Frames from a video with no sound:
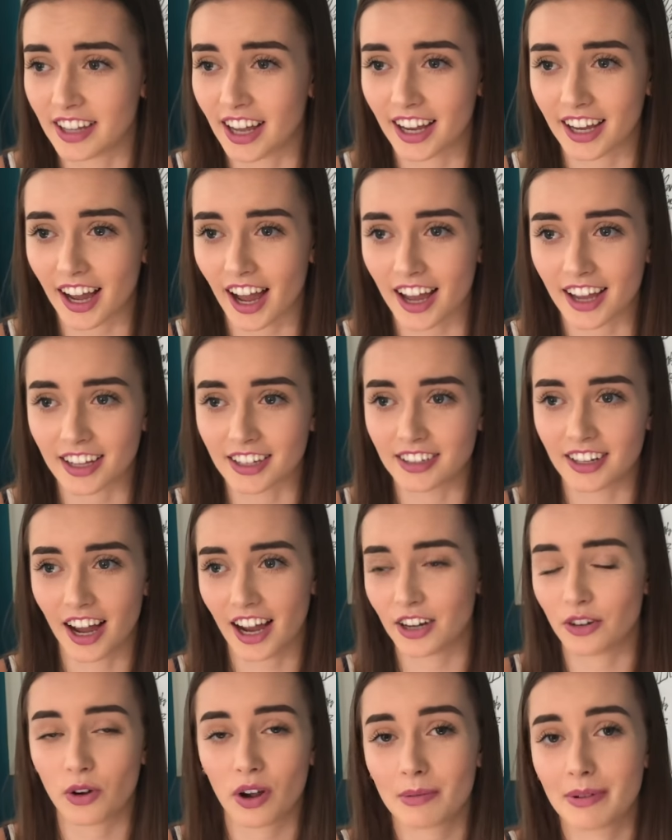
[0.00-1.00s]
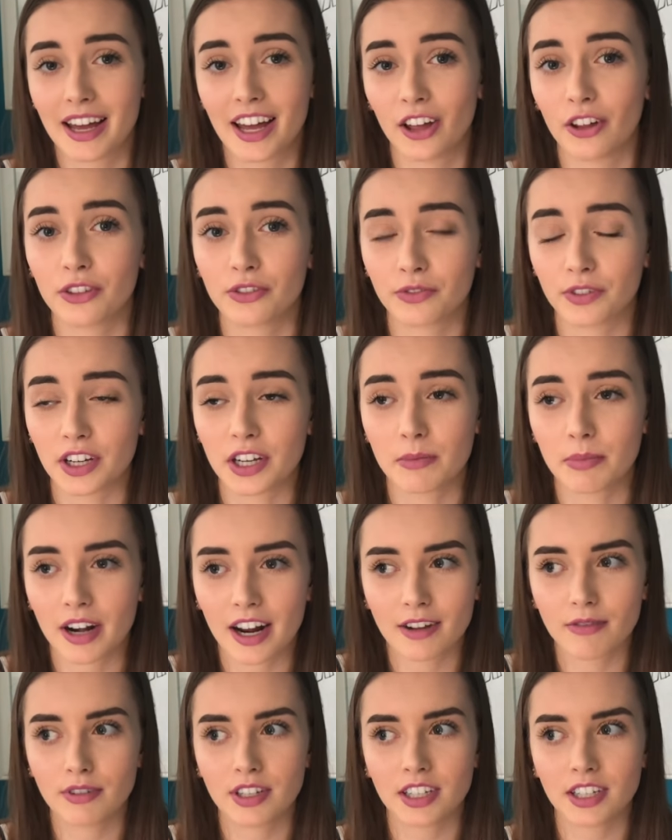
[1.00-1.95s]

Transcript: Like, I know I'm a health freak, but I